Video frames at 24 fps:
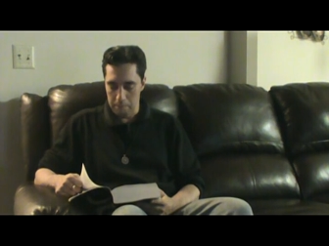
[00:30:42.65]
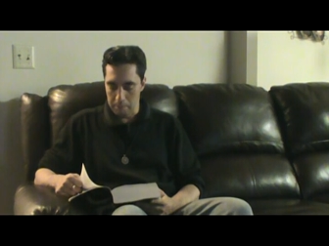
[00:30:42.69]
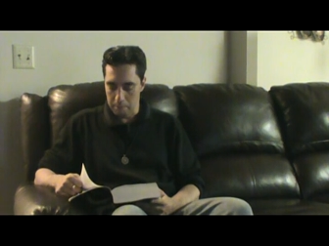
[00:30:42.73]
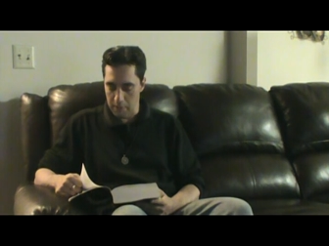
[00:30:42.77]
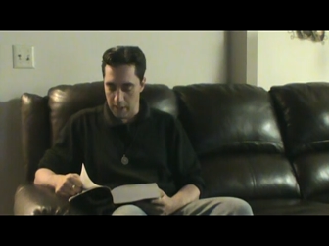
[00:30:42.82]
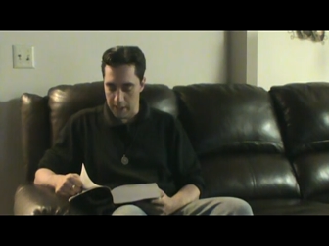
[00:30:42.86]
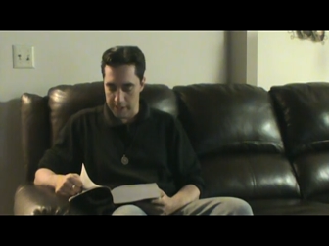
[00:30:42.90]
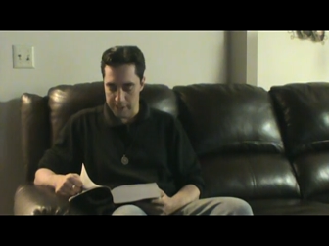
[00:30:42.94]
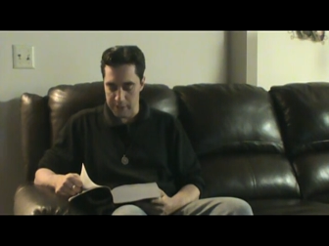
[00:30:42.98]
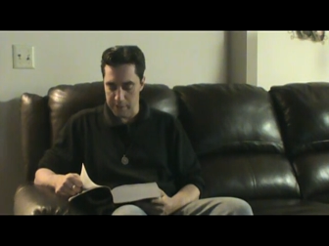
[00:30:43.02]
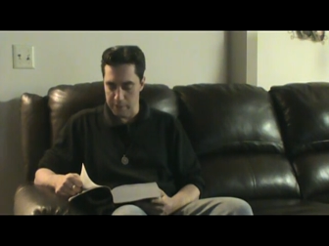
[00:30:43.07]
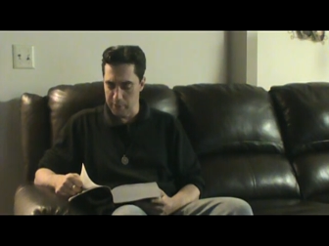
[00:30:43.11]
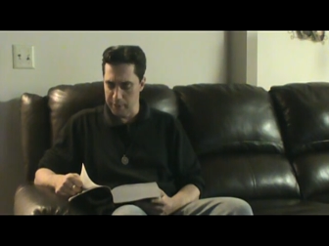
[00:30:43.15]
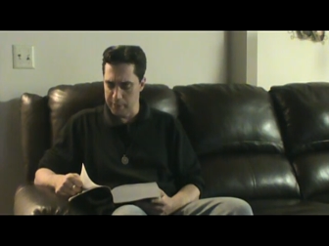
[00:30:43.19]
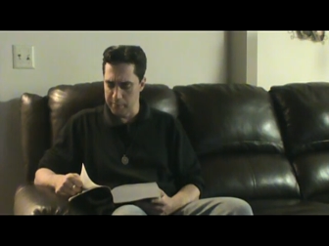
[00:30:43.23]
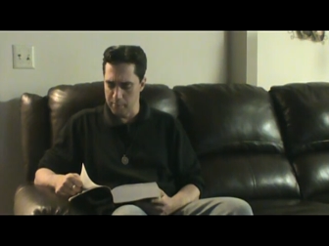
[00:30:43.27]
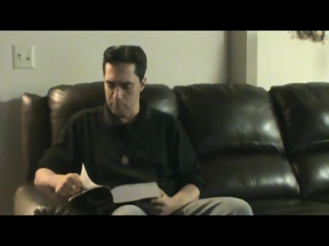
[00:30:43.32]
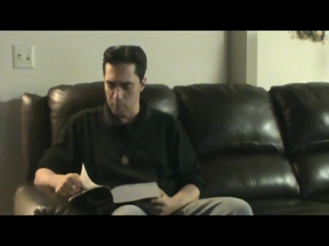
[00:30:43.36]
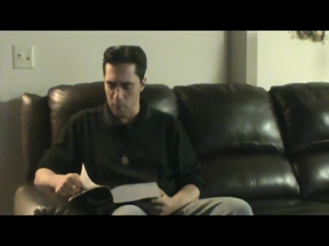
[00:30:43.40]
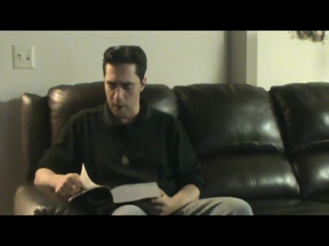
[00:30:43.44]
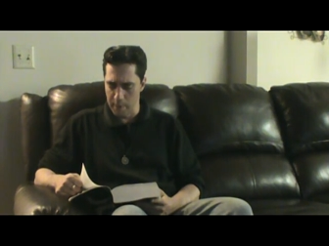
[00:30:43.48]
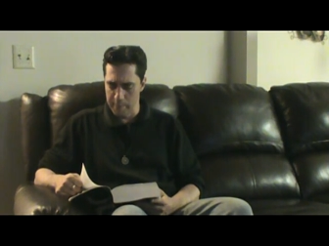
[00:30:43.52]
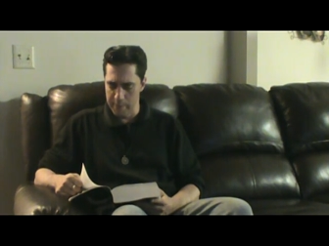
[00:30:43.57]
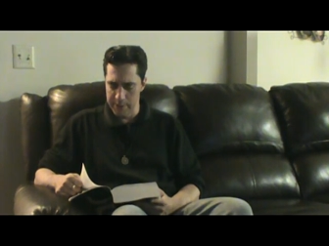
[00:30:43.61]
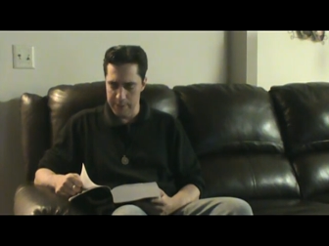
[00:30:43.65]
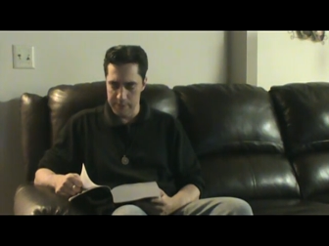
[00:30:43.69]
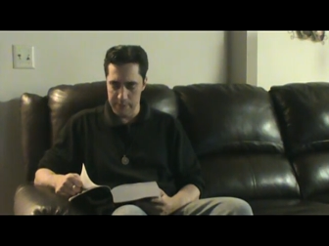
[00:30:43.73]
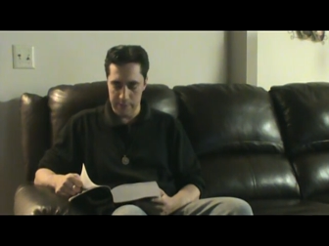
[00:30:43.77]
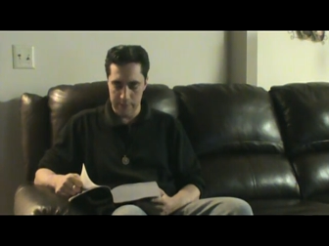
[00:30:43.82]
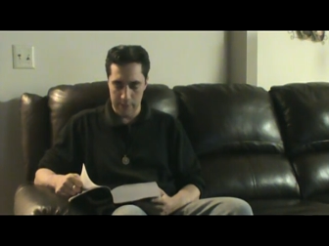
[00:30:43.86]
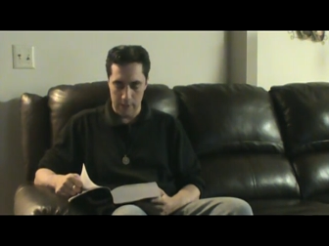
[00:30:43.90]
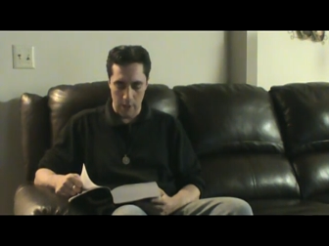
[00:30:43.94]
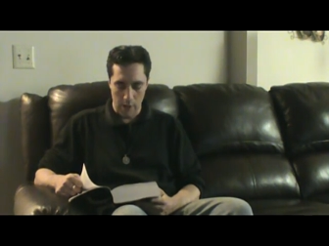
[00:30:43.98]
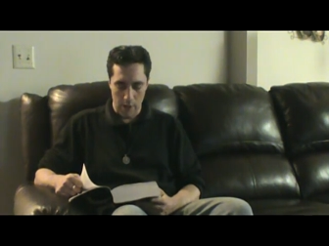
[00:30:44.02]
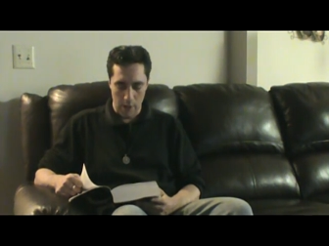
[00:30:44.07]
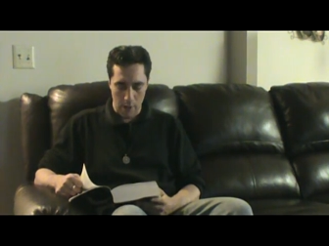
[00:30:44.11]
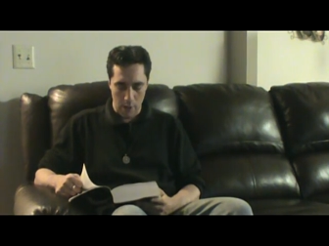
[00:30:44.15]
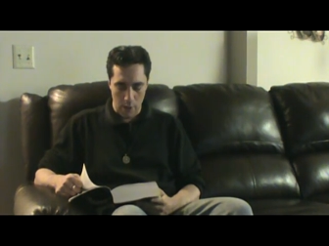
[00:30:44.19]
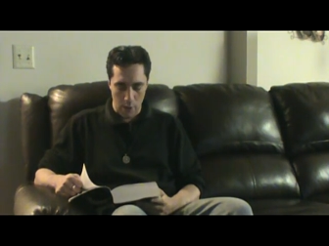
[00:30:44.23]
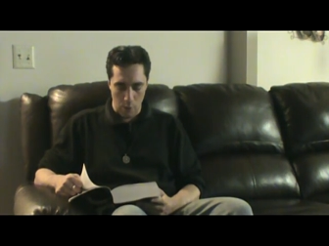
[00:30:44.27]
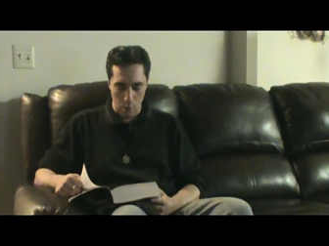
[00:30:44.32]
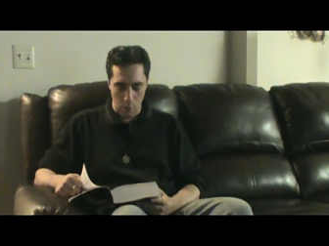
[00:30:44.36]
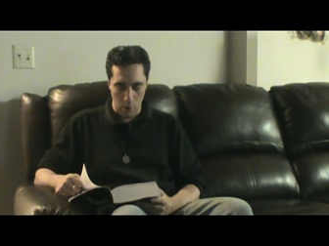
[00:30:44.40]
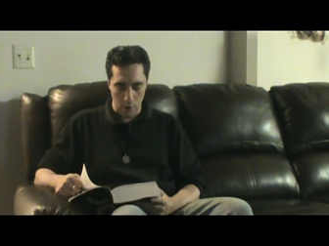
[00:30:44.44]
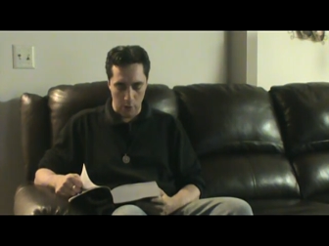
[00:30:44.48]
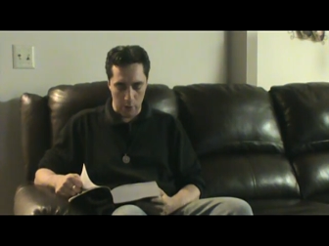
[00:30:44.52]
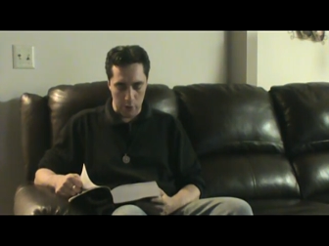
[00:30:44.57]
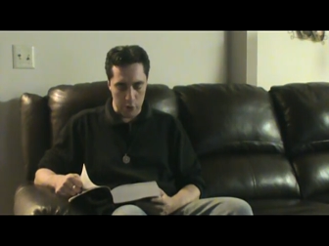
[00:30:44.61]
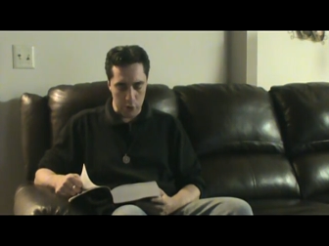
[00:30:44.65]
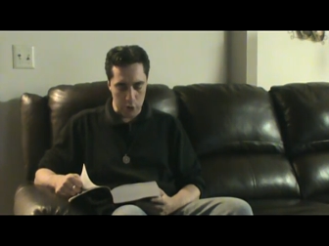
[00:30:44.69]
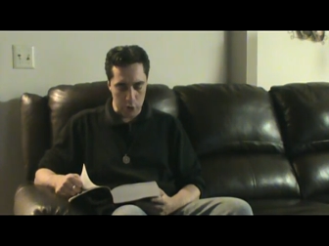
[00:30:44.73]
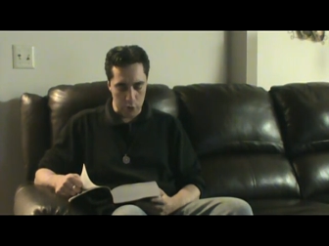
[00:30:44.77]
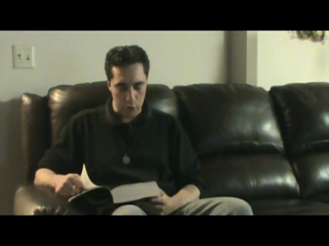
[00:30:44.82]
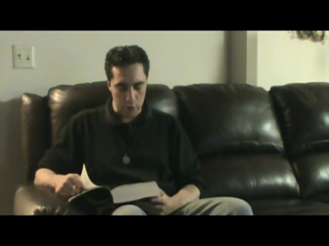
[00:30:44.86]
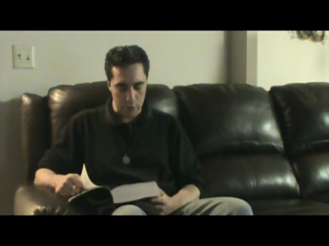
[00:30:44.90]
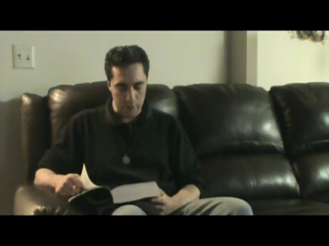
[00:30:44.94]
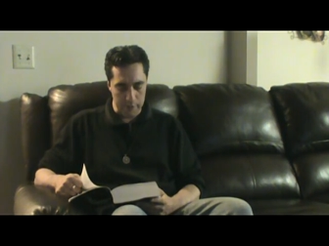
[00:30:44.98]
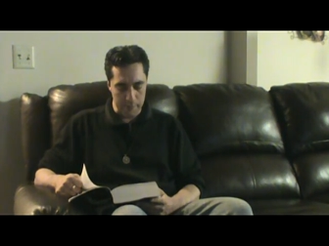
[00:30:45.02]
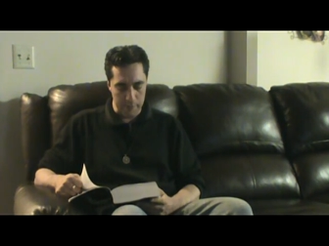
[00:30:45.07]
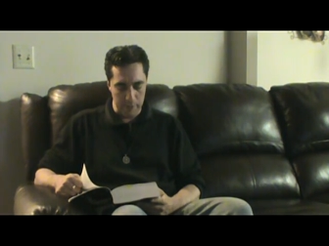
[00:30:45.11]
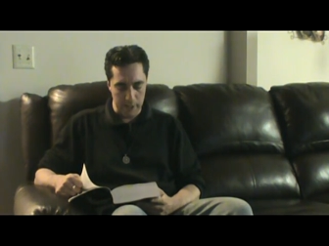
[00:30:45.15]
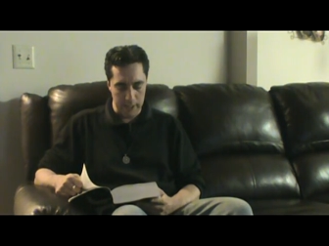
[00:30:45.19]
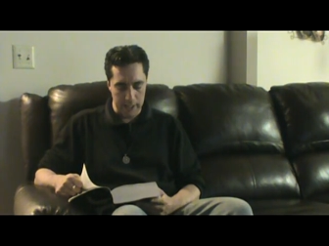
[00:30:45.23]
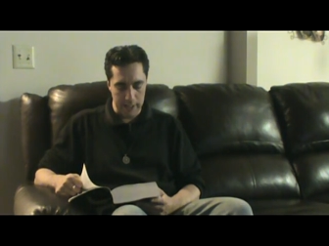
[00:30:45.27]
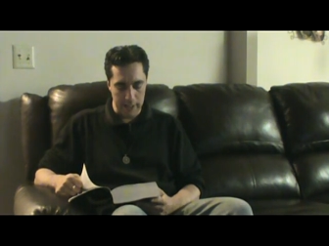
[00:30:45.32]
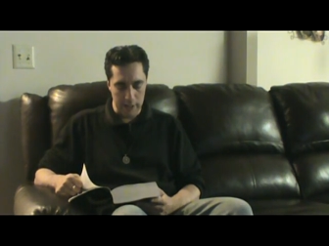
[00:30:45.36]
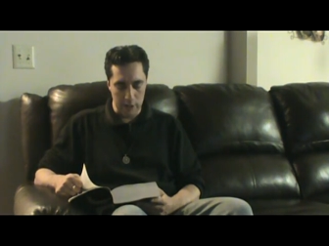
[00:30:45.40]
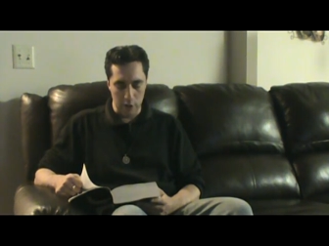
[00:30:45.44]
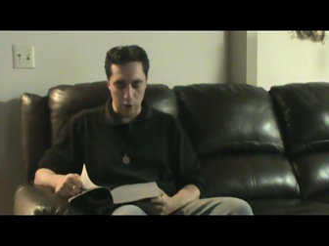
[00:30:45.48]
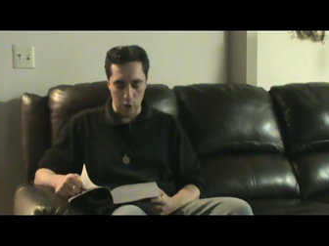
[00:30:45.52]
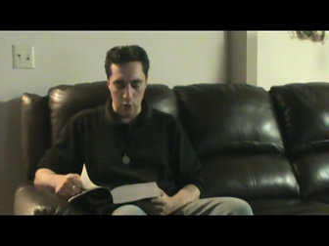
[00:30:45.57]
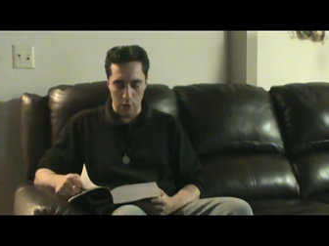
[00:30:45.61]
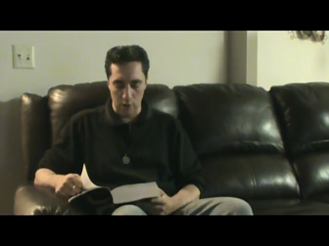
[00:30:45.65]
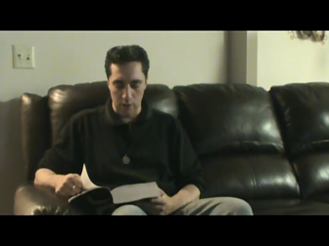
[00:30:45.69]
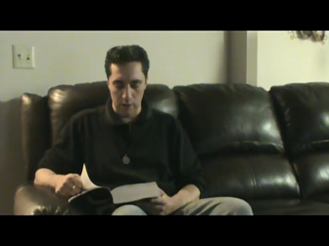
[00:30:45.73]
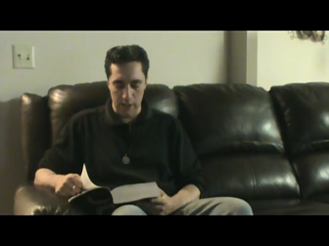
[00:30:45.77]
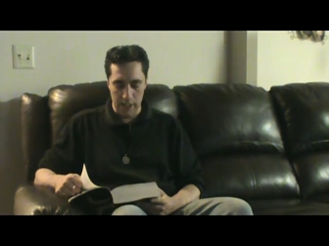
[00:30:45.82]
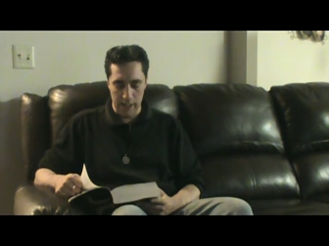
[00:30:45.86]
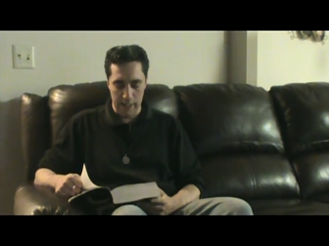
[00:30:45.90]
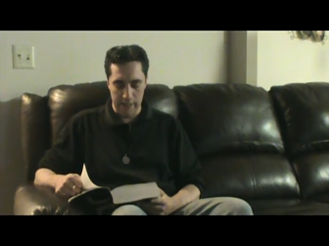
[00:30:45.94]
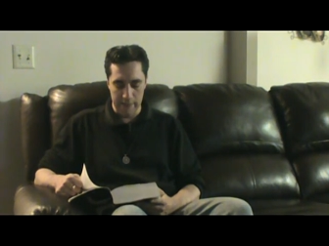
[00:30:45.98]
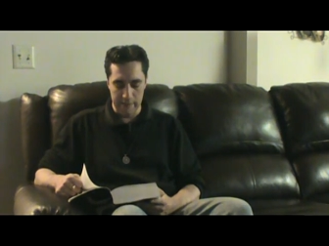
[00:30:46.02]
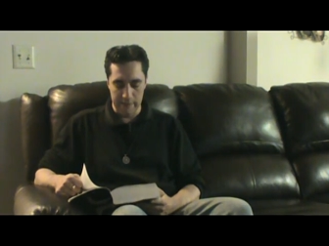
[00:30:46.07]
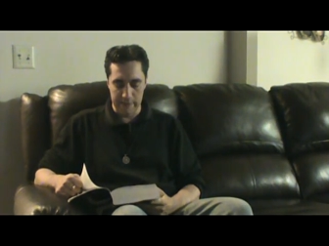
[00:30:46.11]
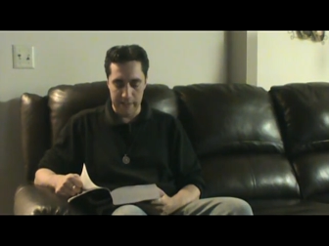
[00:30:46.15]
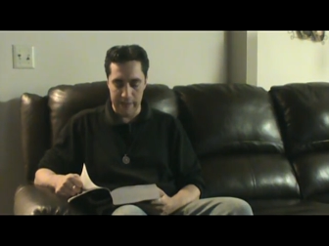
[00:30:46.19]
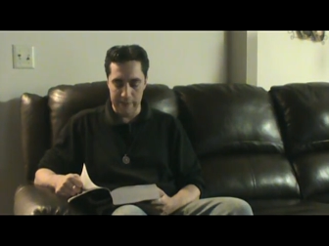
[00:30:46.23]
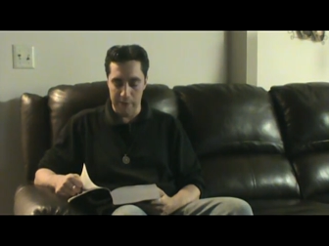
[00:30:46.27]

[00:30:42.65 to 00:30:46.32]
possibly Brahmins, who are extremely long-lived,